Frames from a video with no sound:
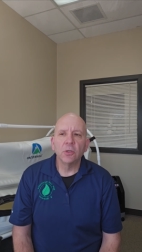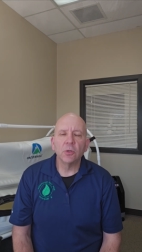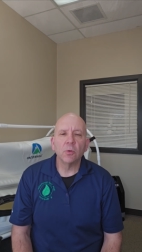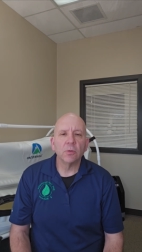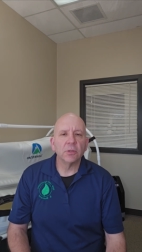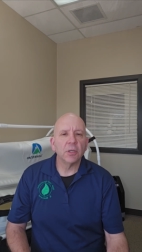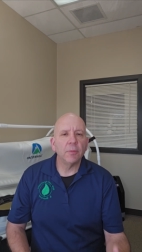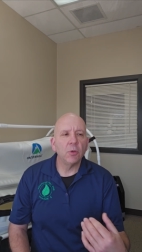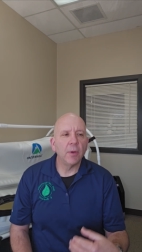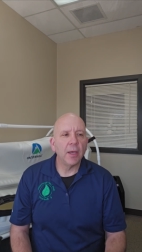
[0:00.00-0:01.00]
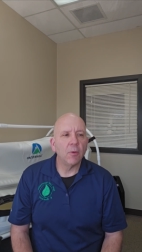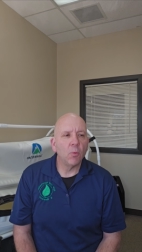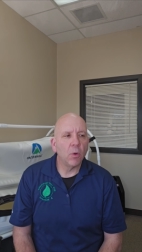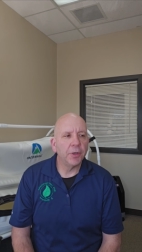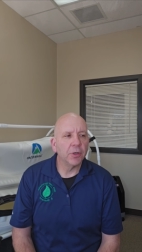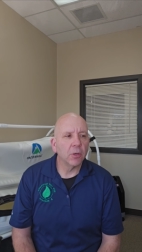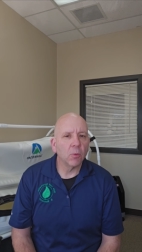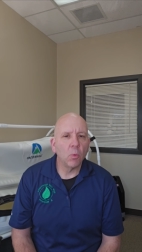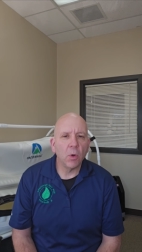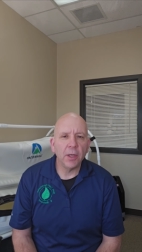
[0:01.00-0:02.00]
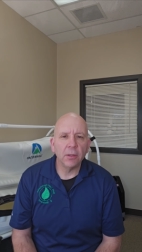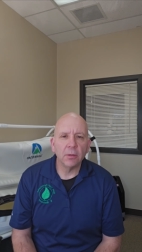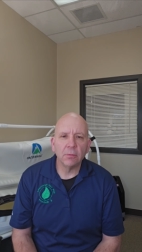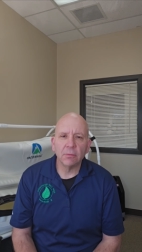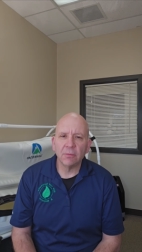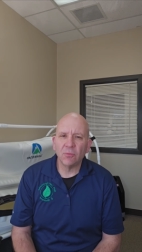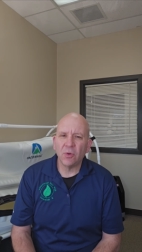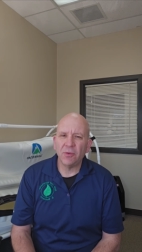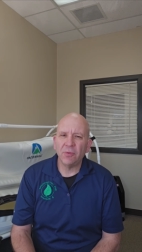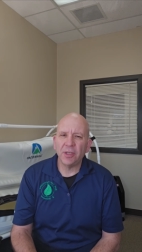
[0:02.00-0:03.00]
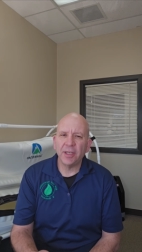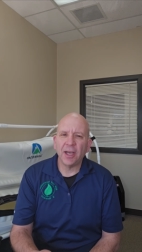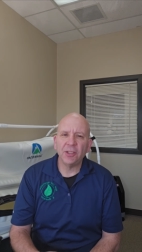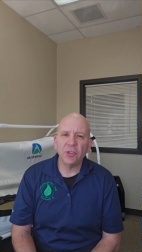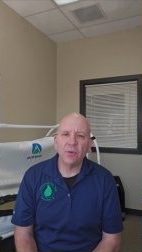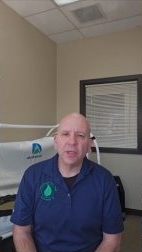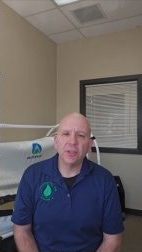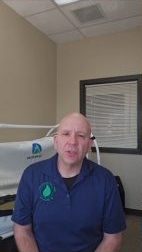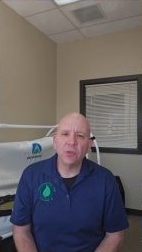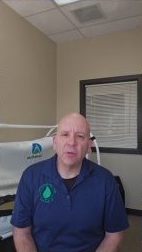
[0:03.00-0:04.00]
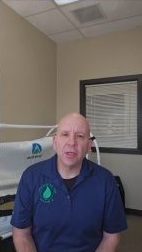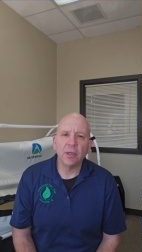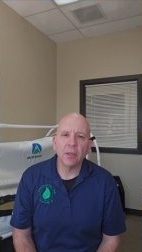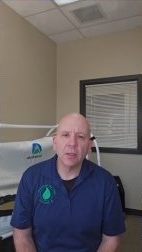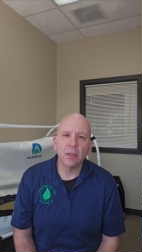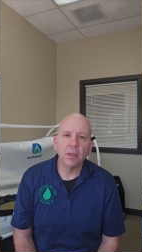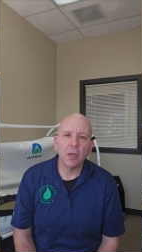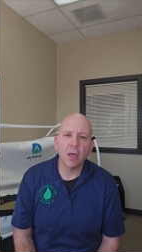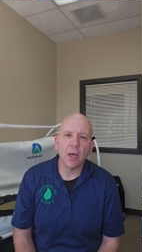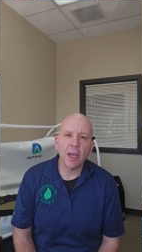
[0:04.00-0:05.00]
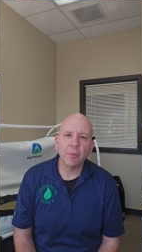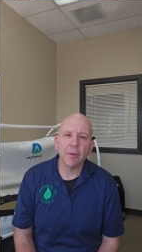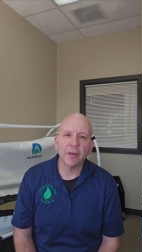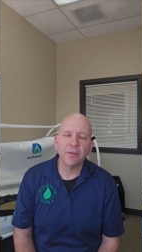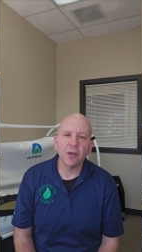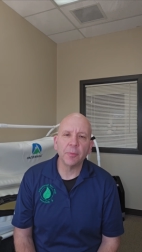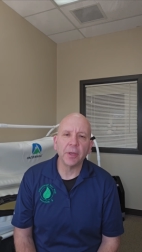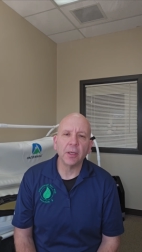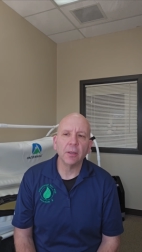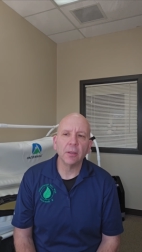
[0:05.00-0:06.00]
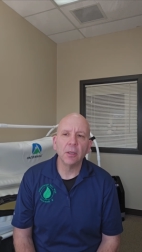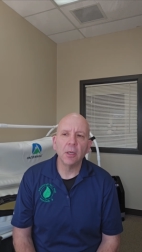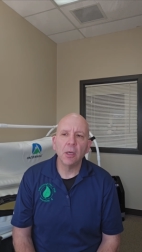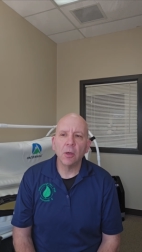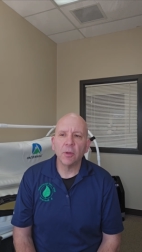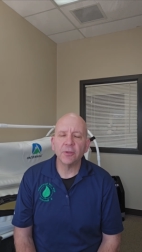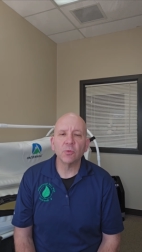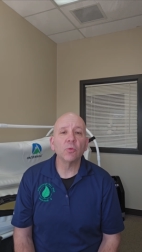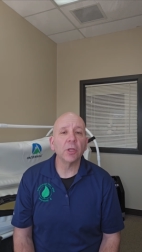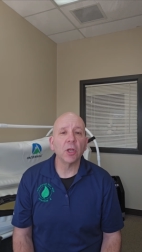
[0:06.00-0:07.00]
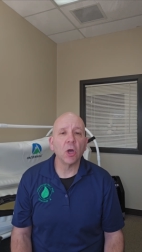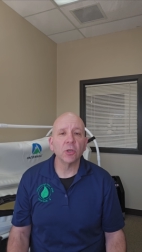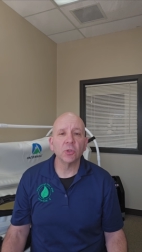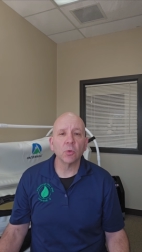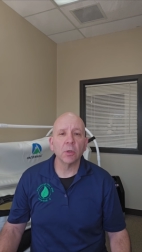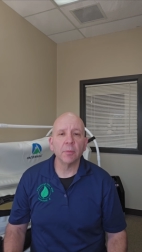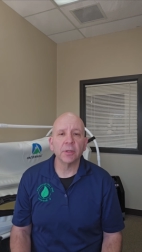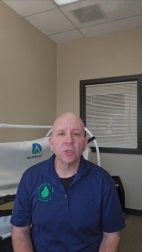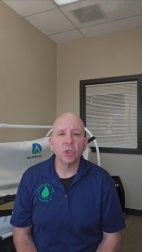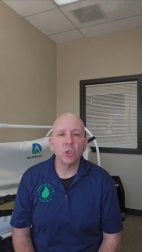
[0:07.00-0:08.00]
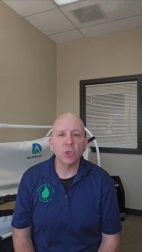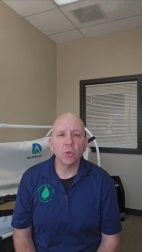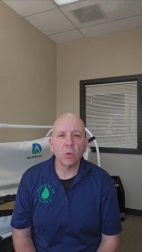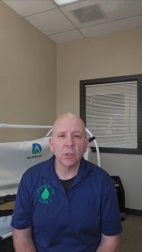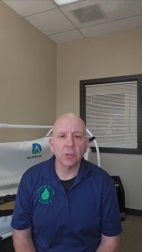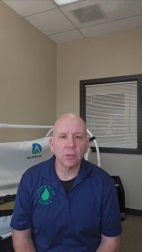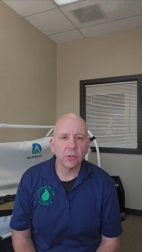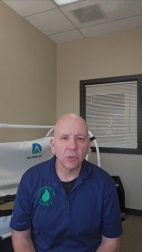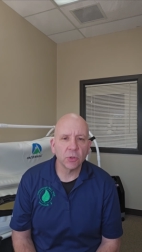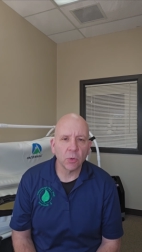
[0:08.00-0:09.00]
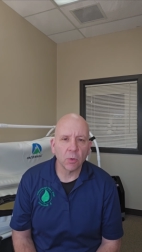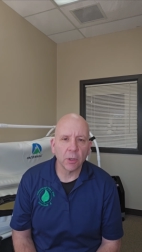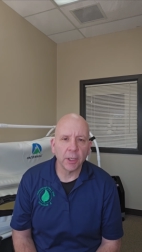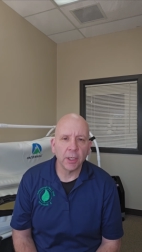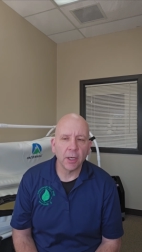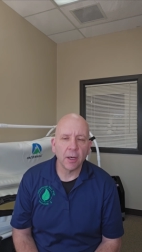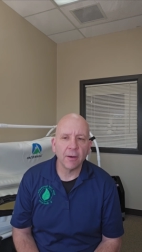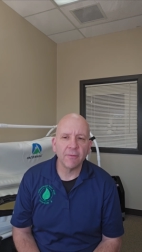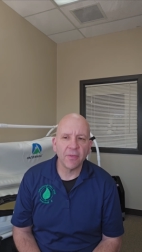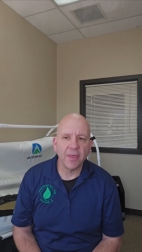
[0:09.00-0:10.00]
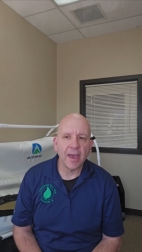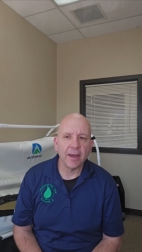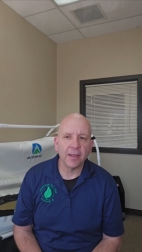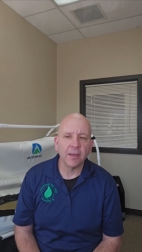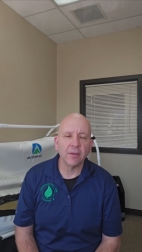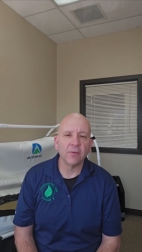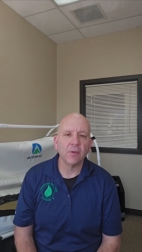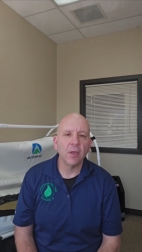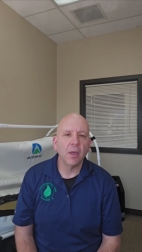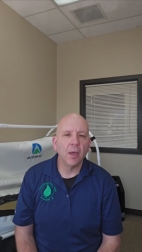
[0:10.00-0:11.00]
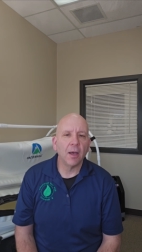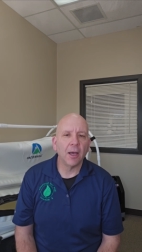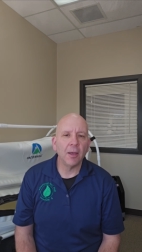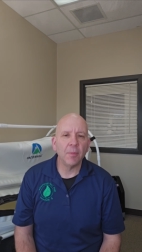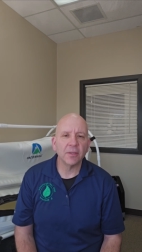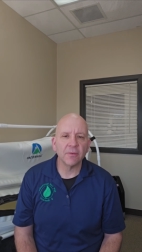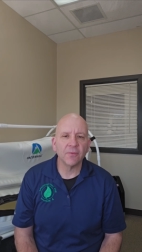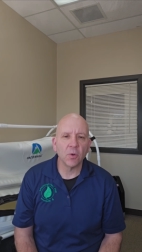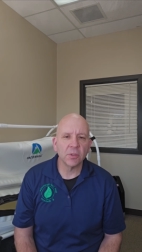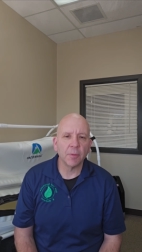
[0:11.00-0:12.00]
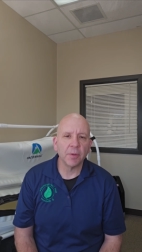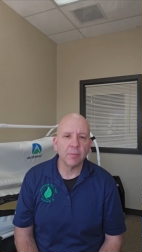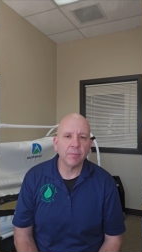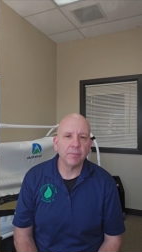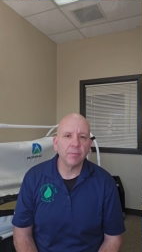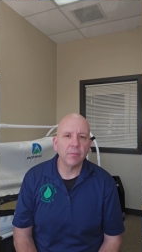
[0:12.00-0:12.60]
So some of you may wonder, what really got you into doing hyperbaric therapy? Well, that's a really long story, but the short story of that is I met some folks up in